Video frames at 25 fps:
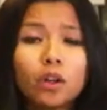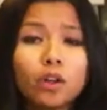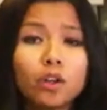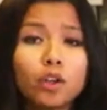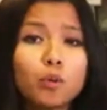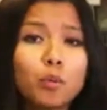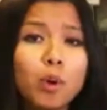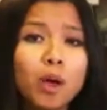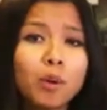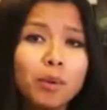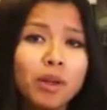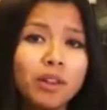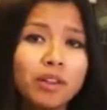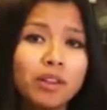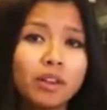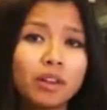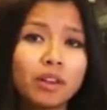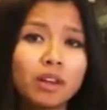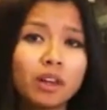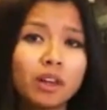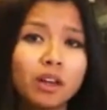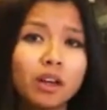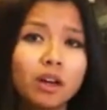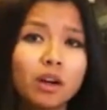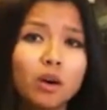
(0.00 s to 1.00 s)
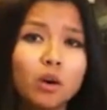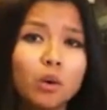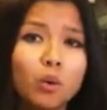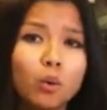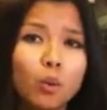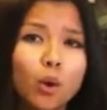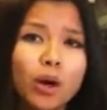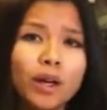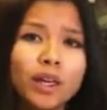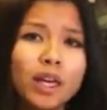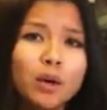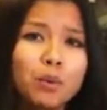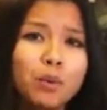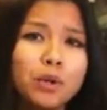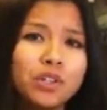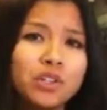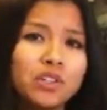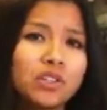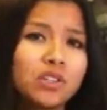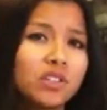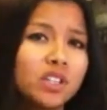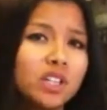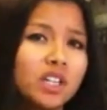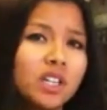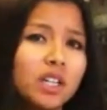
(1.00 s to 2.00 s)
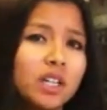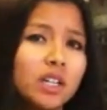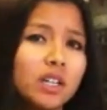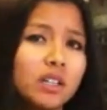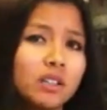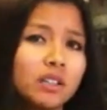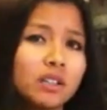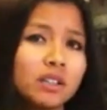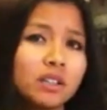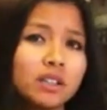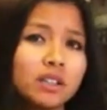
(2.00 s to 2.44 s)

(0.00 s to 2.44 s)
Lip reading: You might be thinking, why can't we just cd into